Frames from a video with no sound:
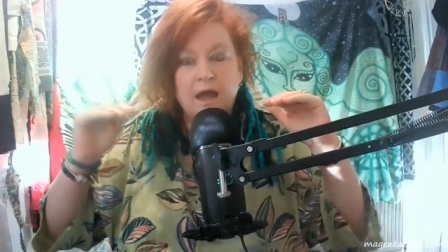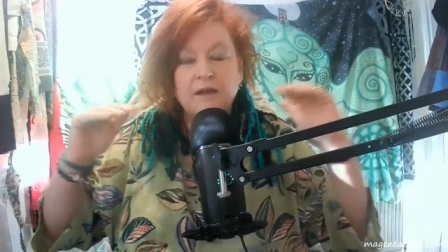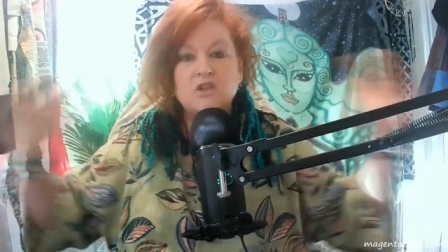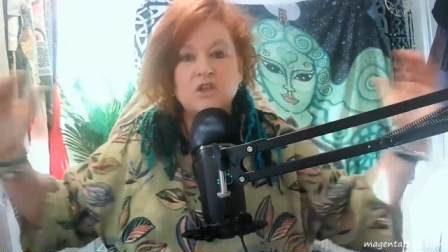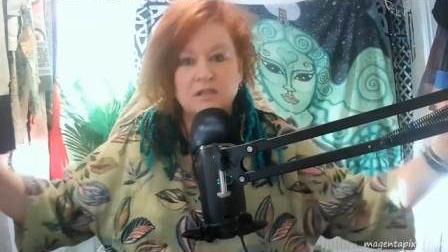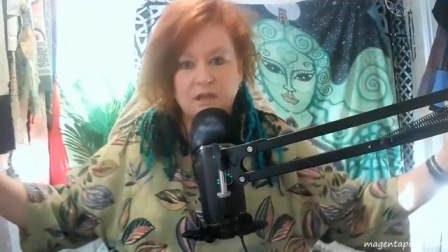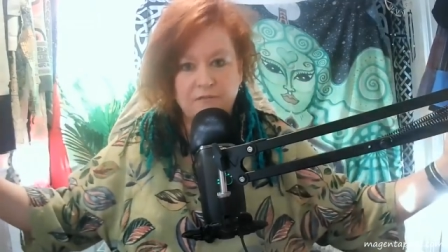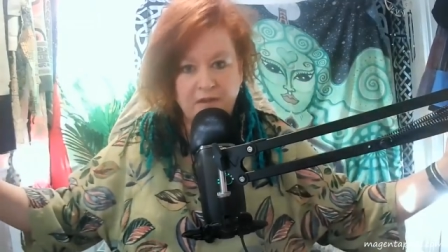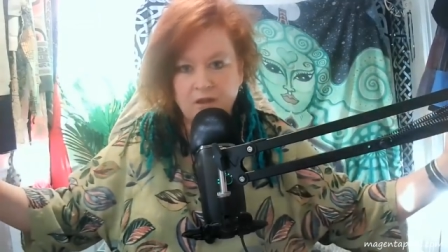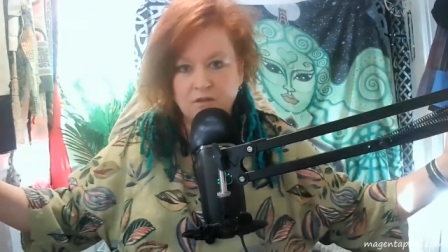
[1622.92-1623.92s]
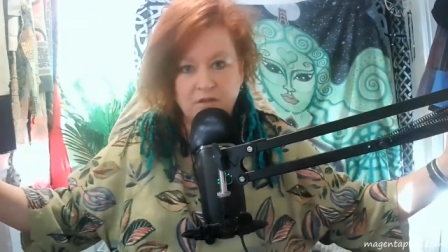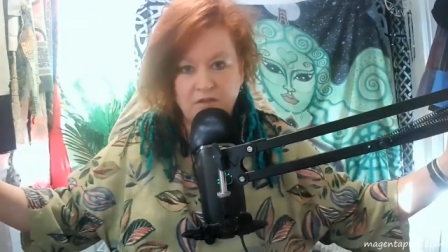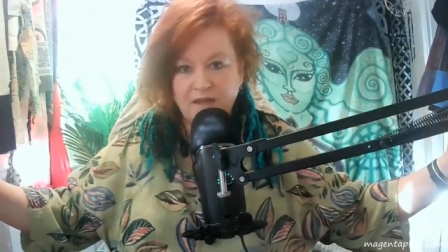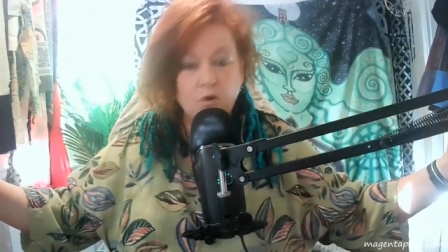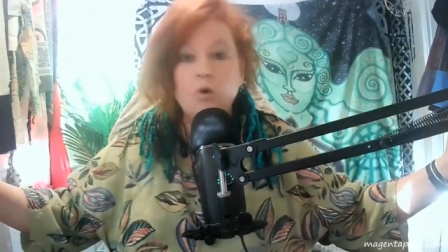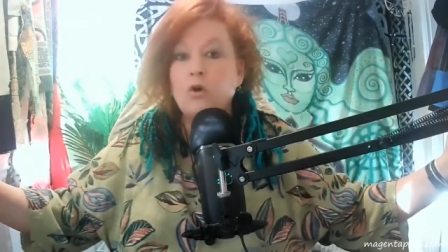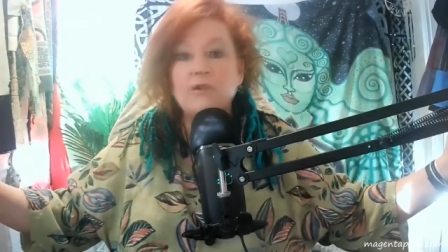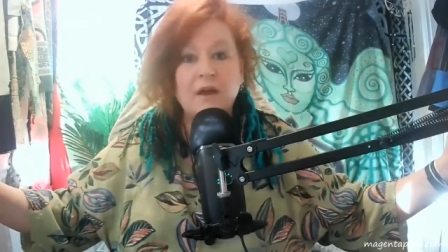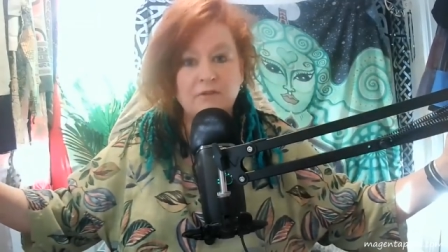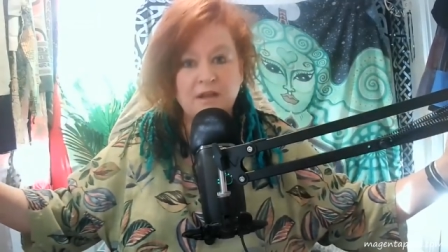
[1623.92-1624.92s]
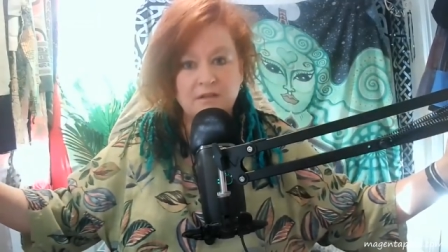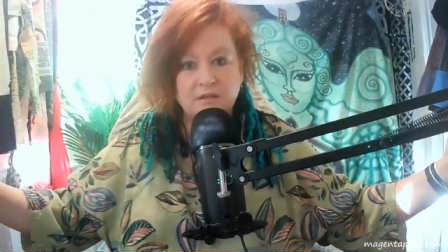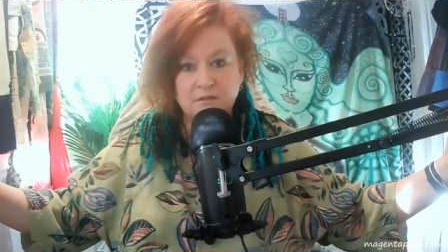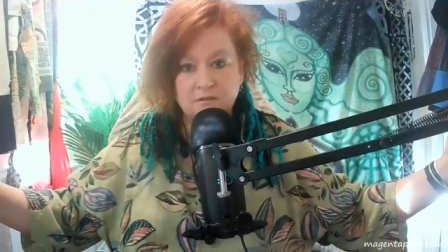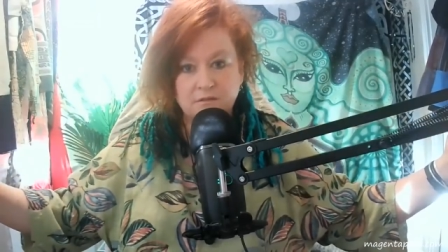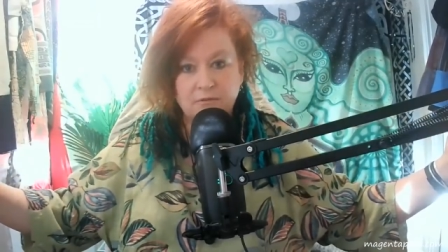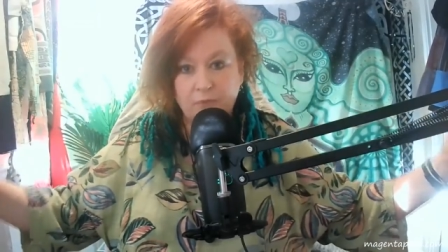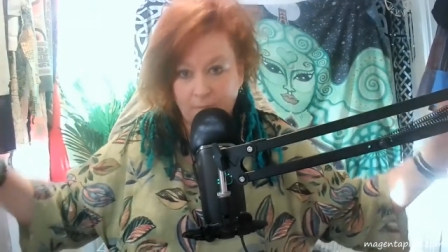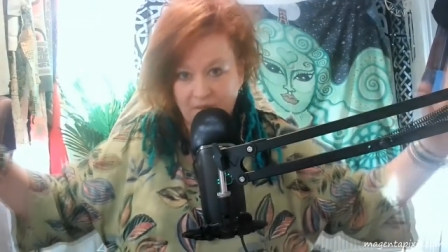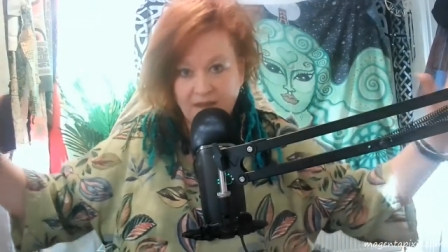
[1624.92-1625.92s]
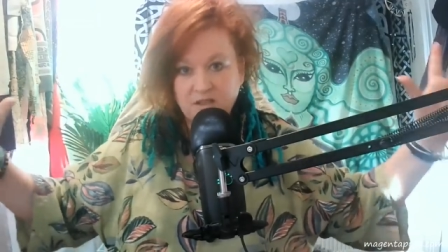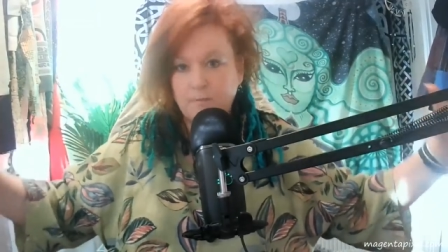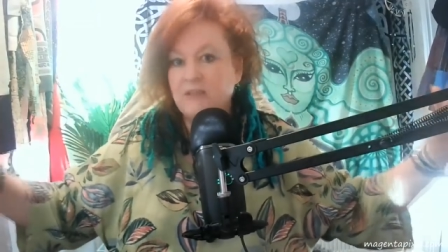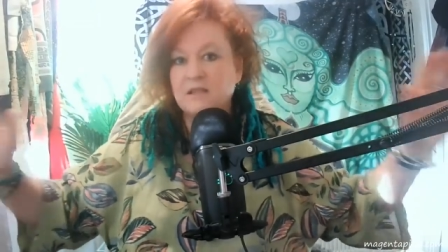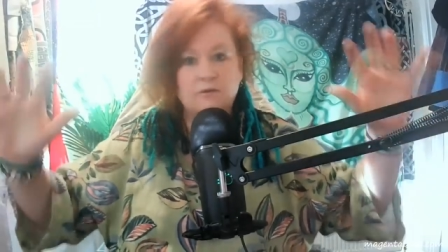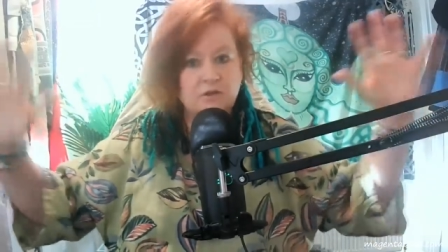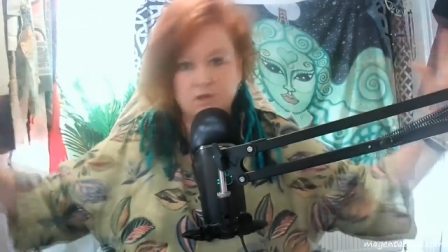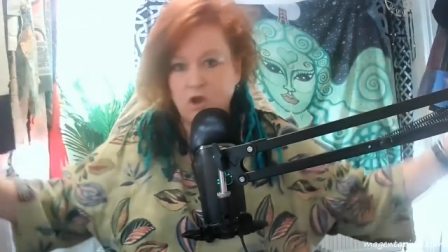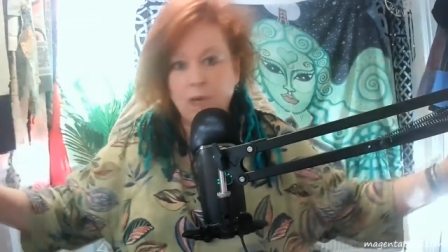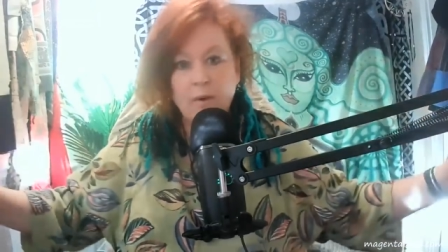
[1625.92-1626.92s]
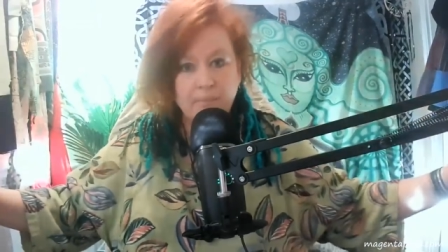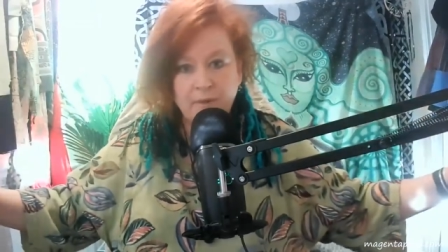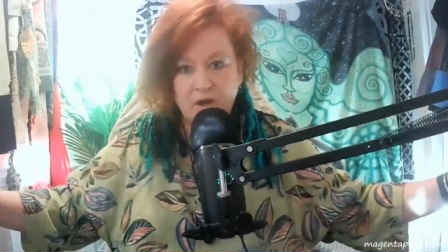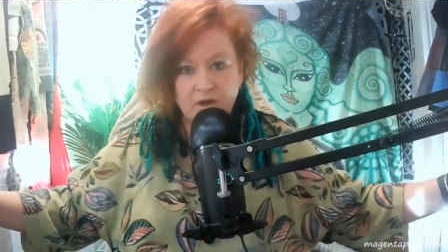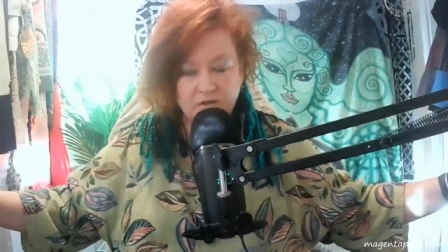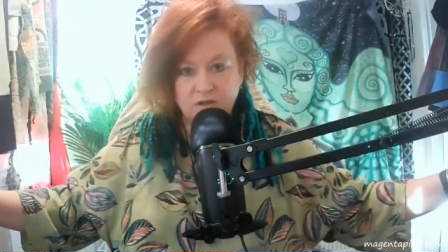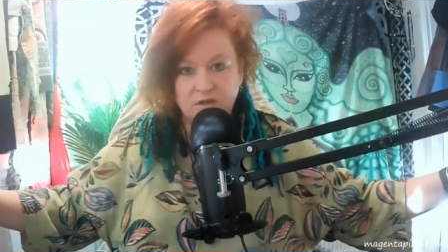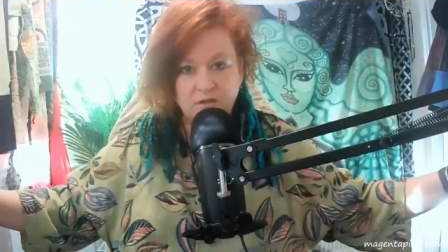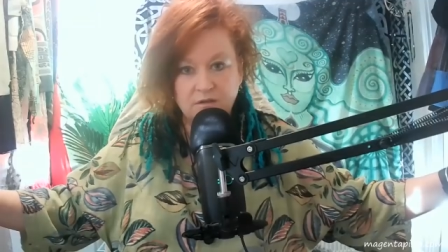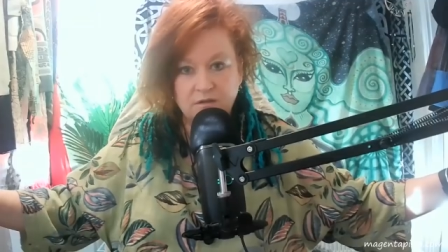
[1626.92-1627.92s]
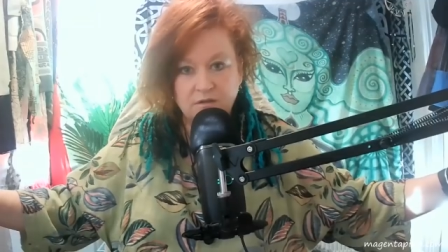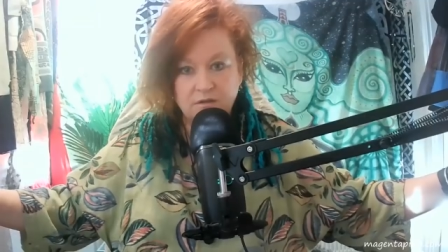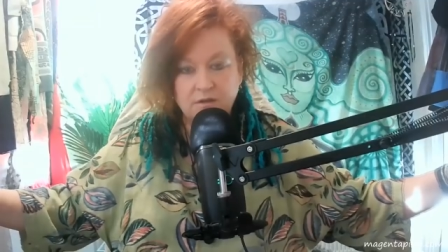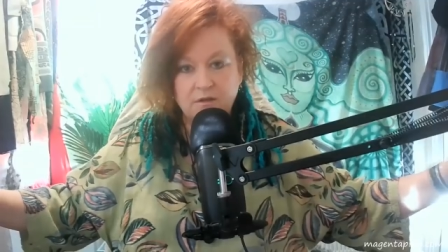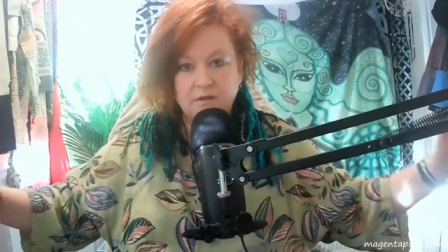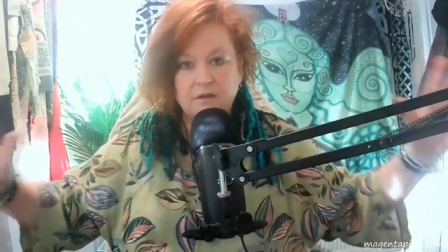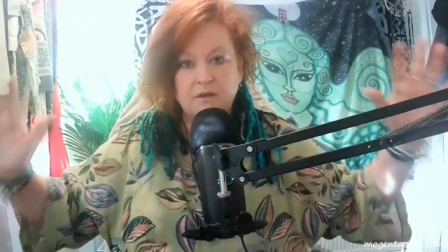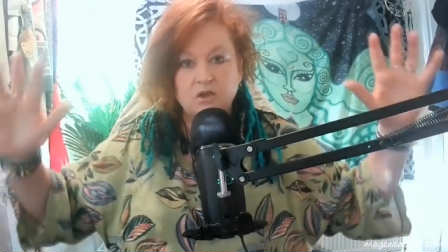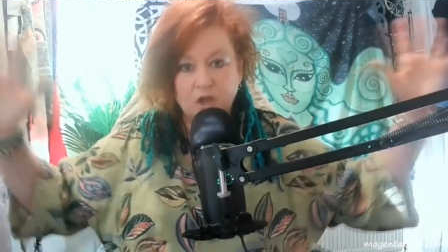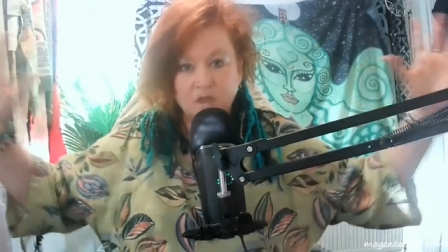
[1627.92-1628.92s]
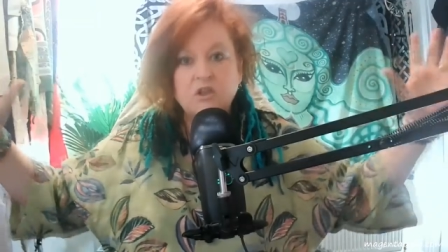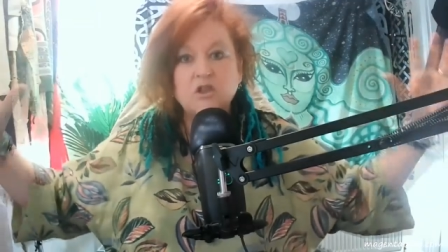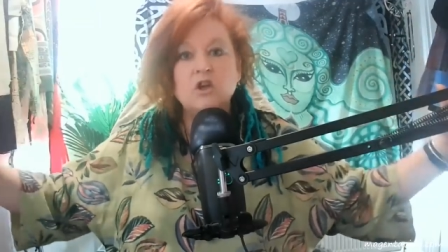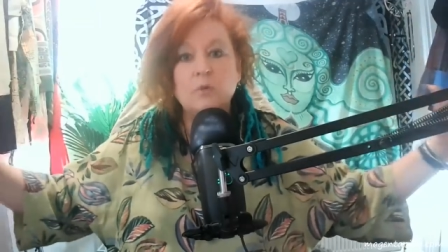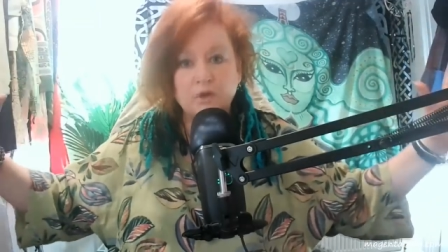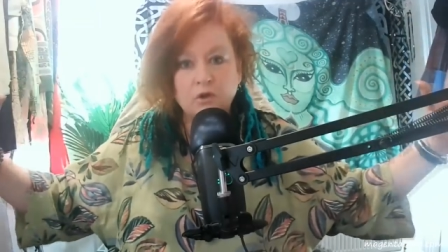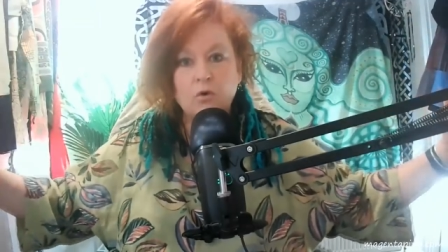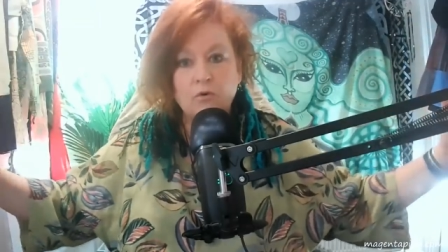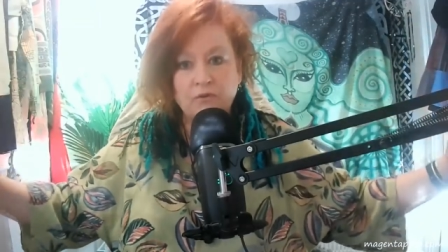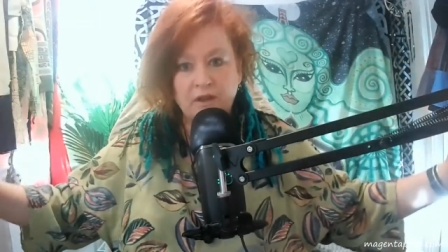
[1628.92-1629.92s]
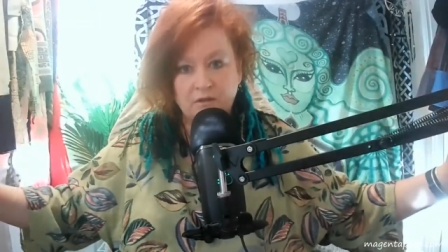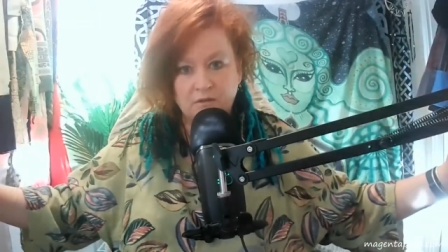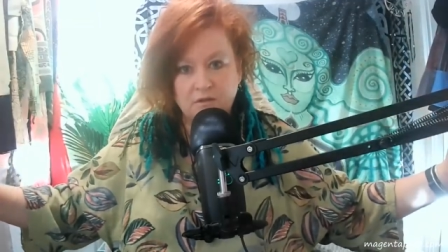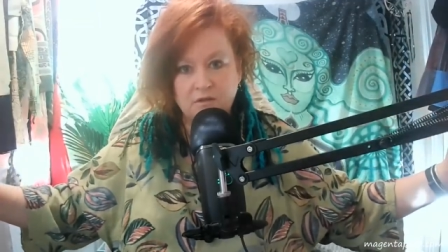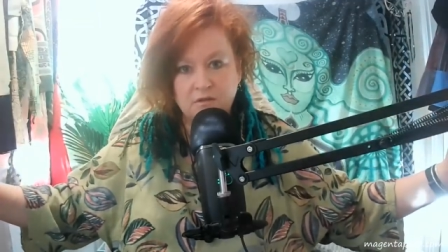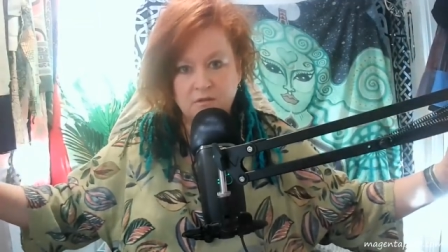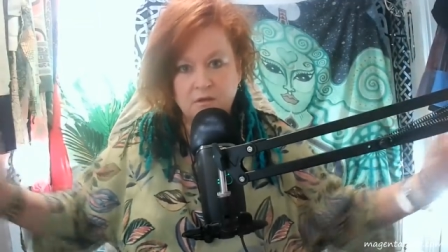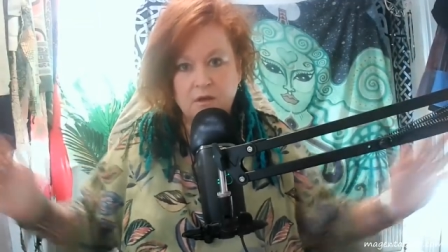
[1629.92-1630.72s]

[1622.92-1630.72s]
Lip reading: energetic field, and that's all there is. From that space, there is no other person, just you and your fields.